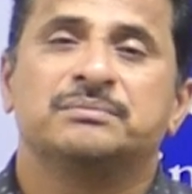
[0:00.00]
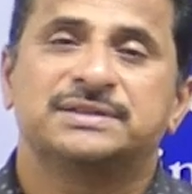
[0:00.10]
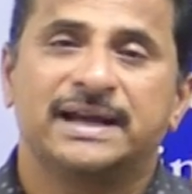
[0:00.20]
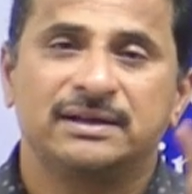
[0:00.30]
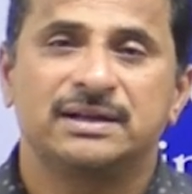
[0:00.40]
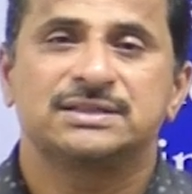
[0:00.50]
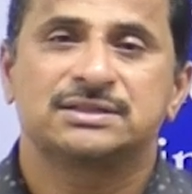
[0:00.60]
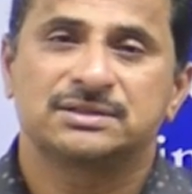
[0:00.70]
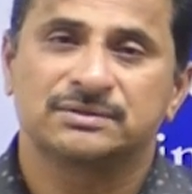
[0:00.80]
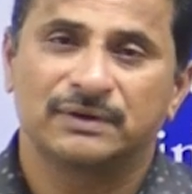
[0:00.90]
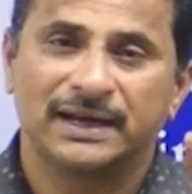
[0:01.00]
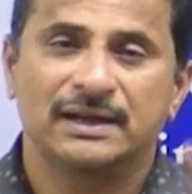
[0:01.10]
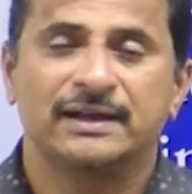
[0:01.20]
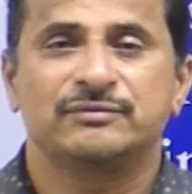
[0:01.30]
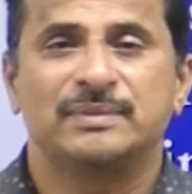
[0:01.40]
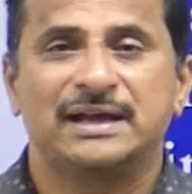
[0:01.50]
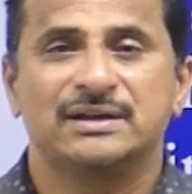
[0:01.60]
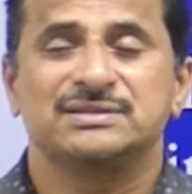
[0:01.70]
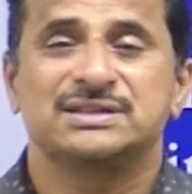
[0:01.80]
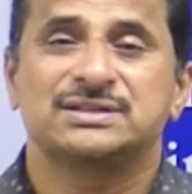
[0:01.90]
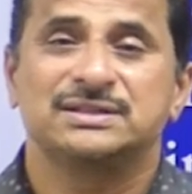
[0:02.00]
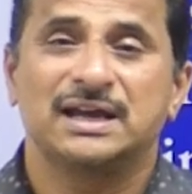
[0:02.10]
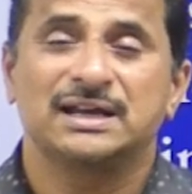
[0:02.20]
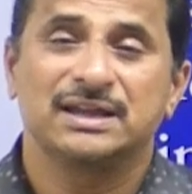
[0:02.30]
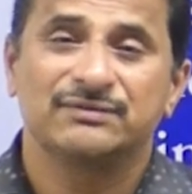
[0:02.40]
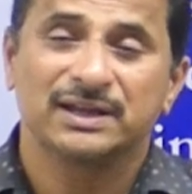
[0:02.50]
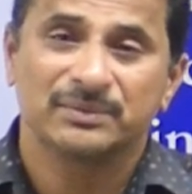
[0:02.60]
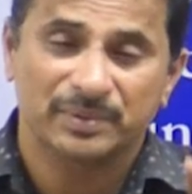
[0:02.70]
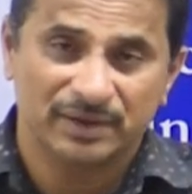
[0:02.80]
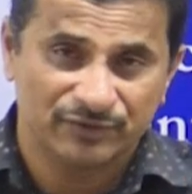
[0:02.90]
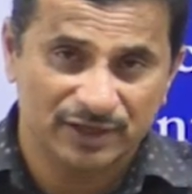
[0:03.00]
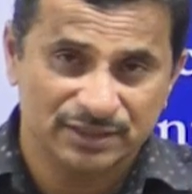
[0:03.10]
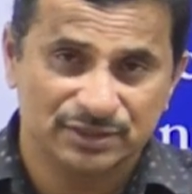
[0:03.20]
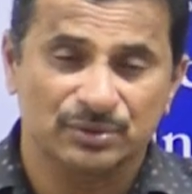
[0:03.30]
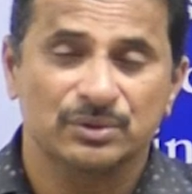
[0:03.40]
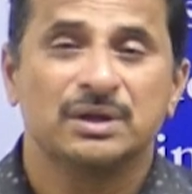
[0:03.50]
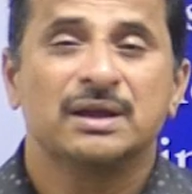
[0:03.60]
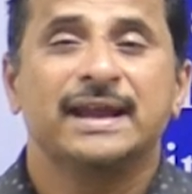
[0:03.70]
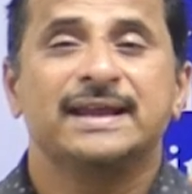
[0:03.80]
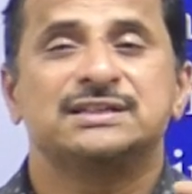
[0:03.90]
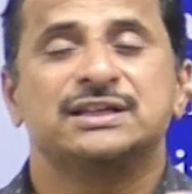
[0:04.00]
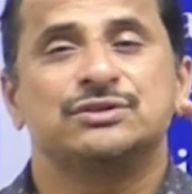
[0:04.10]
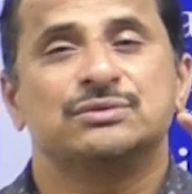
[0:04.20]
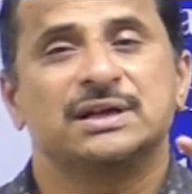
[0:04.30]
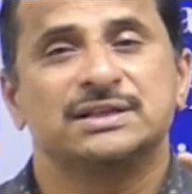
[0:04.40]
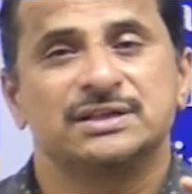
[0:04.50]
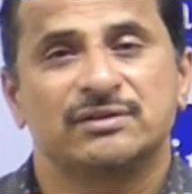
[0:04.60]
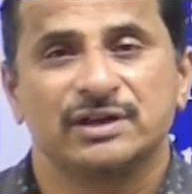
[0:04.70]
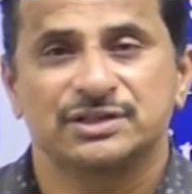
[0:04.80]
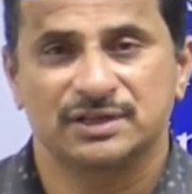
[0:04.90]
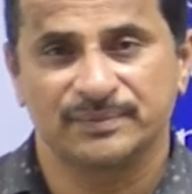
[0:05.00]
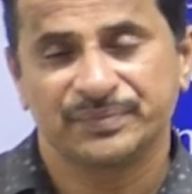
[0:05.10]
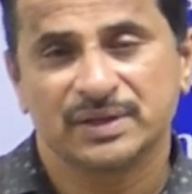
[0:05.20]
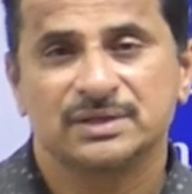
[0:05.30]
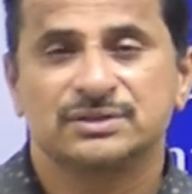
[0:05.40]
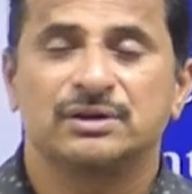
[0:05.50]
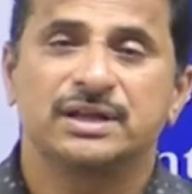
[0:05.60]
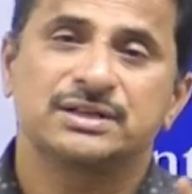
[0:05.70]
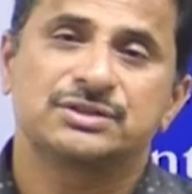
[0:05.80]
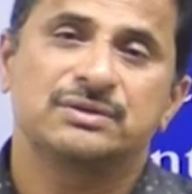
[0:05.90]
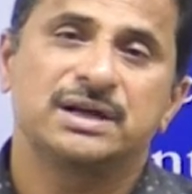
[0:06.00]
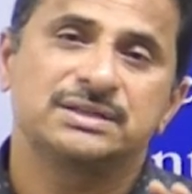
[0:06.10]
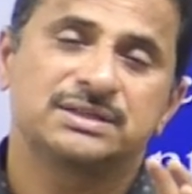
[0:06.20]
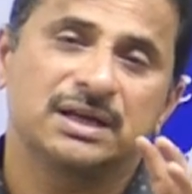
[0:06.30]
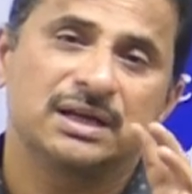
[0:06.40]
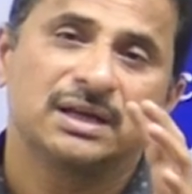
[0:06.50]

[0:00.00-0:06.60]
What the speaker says: scientists, wildlife biologists, they are giving preference to in-situ conservation. So dear students,